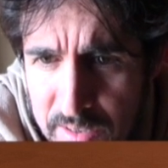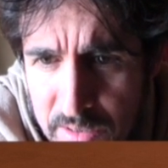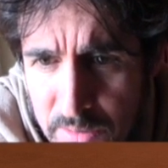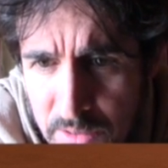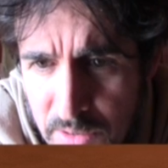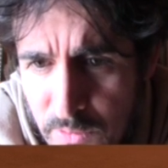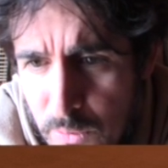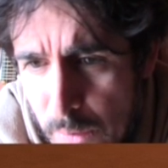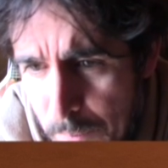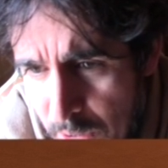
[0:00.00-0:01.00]
Sindhu. There's
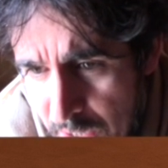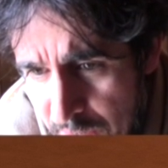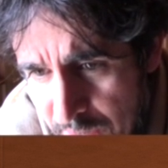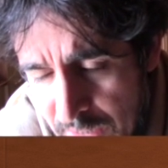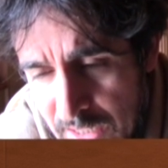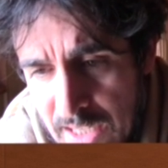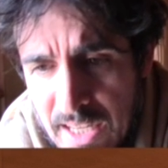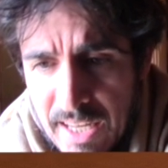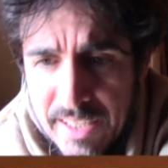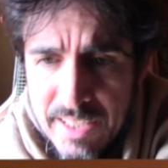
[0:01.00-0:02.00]
4 parts,
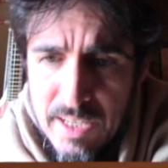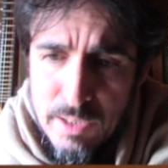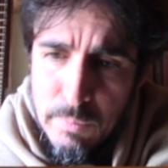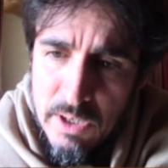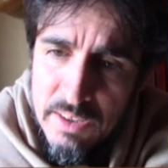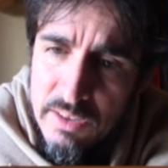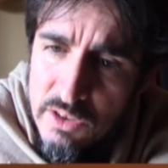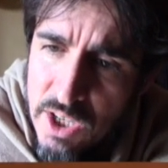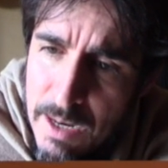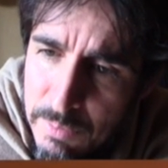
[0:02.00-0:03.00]
and in each part there's
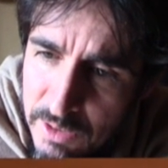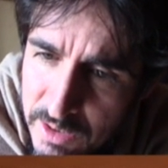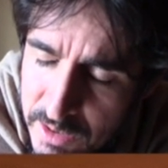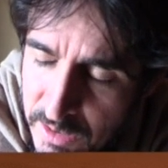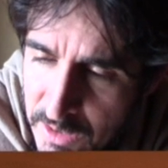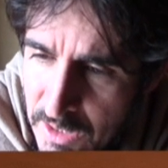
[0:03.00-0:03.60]
chapters.